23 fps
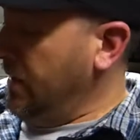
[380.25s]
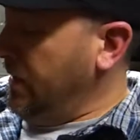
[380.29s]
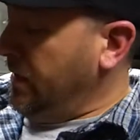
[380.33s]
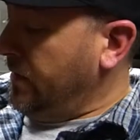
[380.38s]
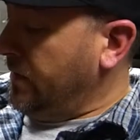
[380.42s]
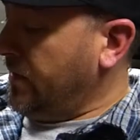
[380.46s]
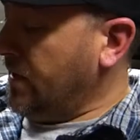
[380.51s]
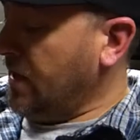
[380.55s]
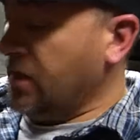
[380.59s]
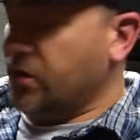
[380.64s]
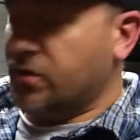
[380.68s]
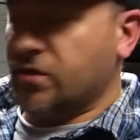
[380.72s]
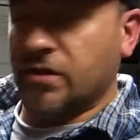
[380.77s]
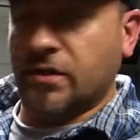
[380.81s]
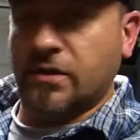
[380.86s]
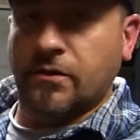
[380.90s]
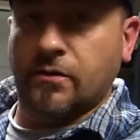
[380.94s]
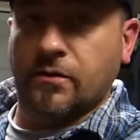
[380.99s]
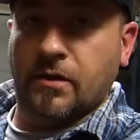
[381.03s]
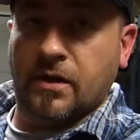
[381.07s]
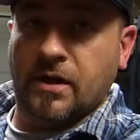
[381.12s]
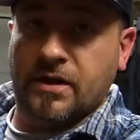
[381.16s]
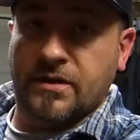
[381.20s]
they actually
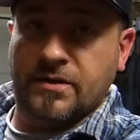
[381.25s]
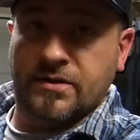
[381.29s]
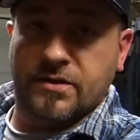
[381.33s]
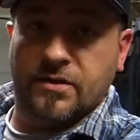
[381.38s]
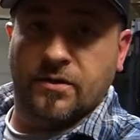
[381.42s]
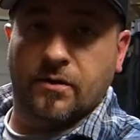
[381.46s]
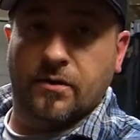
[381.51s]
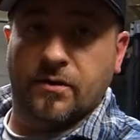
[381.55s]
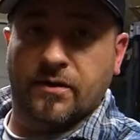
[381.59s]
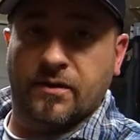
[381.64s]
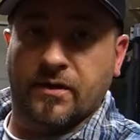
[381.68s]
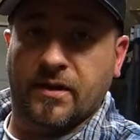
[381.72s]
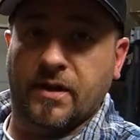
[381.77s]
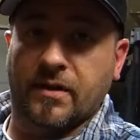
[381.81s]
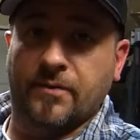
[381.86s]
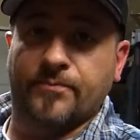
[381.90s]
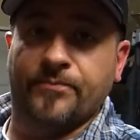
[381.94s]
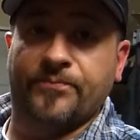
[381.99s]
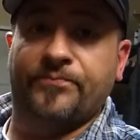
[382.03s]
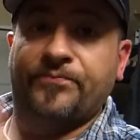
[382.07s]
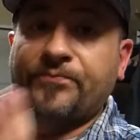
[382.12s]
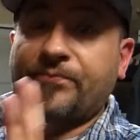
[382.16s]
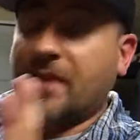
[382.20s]
utilize urethane.
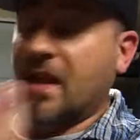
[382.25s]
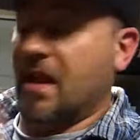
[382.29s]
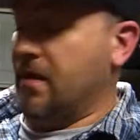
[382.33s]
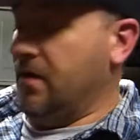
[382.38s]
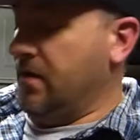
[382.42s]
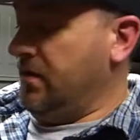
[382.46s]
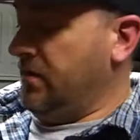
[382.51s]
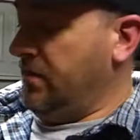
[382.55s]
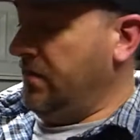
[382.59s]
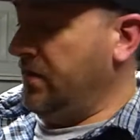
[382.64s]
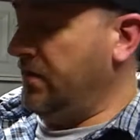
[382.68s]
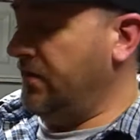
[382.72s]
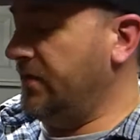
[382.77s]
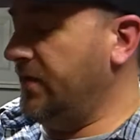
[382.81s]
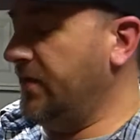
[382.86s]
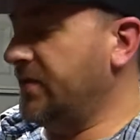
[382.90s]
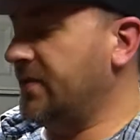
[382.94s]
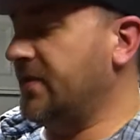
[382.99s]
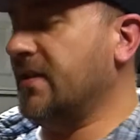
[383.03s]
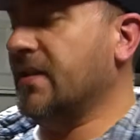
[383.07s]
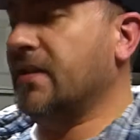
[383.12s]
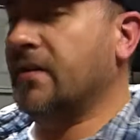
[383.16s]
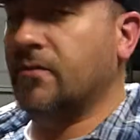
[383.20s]

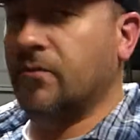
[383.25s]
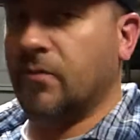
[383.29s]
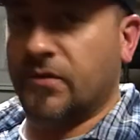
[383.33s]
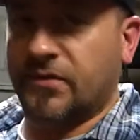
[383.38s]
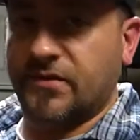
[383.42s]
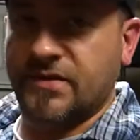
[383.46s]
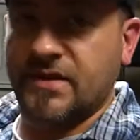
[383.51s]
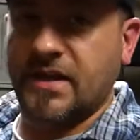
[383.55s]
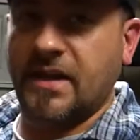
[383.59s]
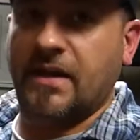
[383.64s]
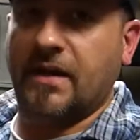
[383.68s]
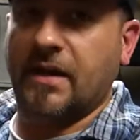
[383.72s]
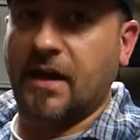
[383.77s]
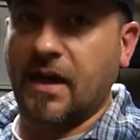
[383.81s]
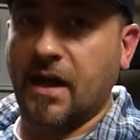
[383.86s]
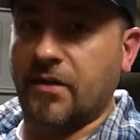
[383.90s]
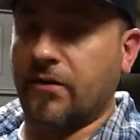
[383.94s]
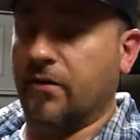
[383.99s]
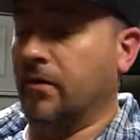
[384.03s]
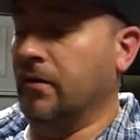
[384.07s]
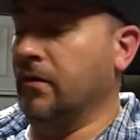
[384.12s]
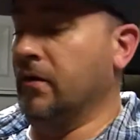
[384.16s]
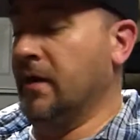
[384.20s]
This thing will stay
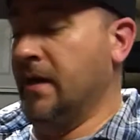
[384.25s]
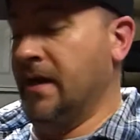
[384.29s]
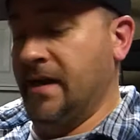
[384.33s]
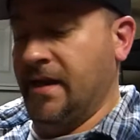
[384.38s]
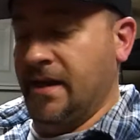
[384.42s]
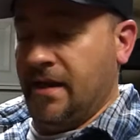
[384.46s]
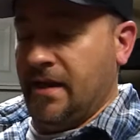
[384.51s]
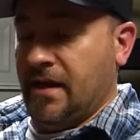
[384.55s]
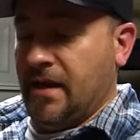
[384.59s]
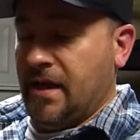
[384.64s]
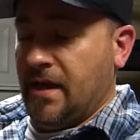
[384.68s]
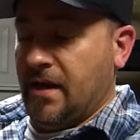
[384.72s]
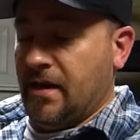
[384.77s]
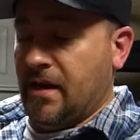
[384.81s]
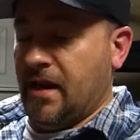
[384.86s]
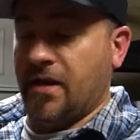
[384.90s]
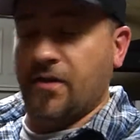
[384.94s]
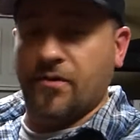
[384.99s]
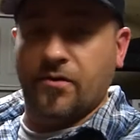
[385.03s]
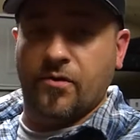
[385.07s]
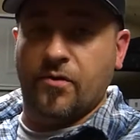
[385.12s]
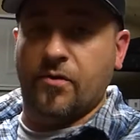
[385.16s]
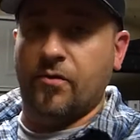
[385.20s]
together.
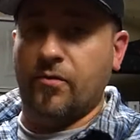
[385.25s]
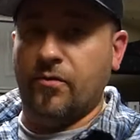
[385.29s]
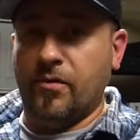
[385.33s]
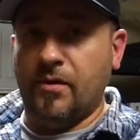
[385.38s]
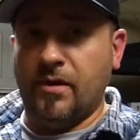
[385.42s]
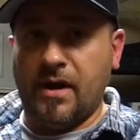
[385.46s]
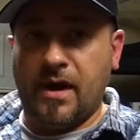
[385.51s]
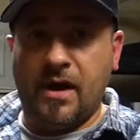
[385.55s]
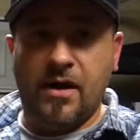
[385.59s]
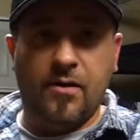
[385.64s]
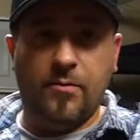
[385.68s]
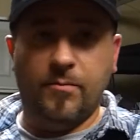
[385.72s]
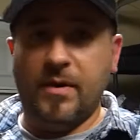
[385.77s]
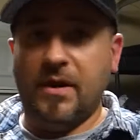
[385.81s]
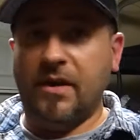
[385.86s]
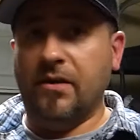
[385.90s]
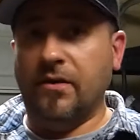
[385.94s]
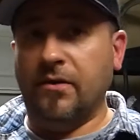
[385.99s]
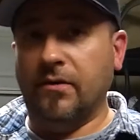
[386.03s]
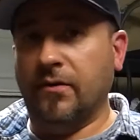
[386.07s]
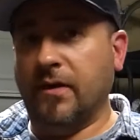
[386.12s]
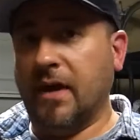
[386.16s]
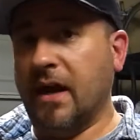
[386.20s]
I don't know how many
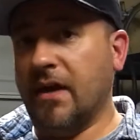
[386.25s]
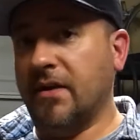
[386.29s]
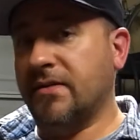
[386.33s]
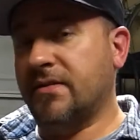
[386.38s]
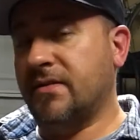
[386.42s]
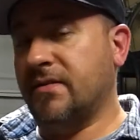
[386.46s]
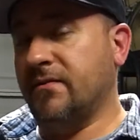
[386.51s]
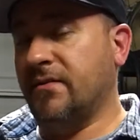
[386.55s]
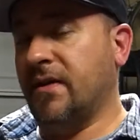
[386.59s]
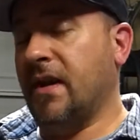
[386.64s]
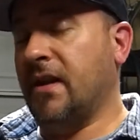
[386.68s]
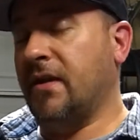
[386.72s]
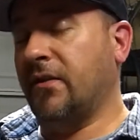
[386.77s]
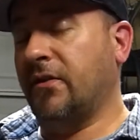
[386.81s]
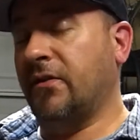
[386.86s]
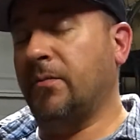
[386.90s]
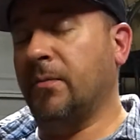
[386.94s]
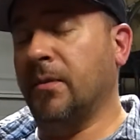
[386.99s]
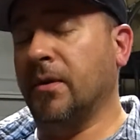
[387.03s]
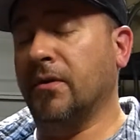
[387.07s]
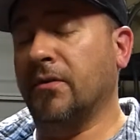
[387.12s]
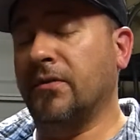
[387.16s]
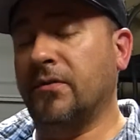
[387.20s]
of you guys have had
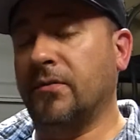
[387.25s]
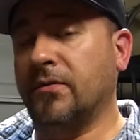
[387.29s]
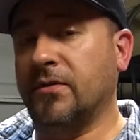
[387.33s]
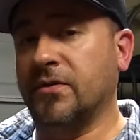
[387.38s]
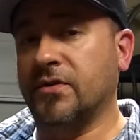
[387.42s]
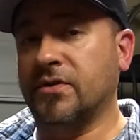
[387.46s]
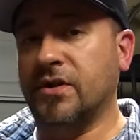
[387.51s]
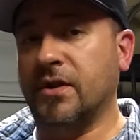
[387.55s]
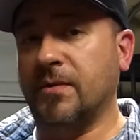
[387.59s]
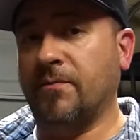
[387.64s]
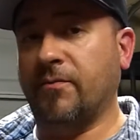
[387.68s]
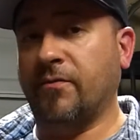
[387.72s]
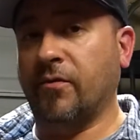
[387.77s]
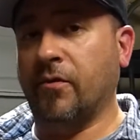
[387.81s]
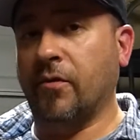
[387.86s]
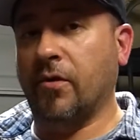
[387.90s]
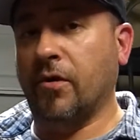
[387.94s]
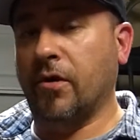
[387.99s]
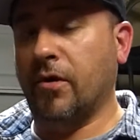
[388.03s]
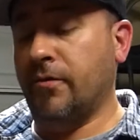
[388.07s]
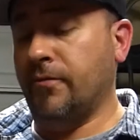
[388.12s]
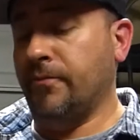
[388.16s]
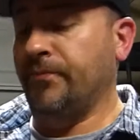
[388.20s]
experience with the Jeep
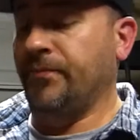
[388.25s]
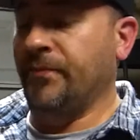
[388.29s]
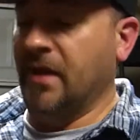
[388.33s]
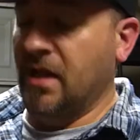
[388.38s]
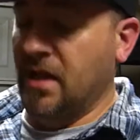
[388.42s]
4.0.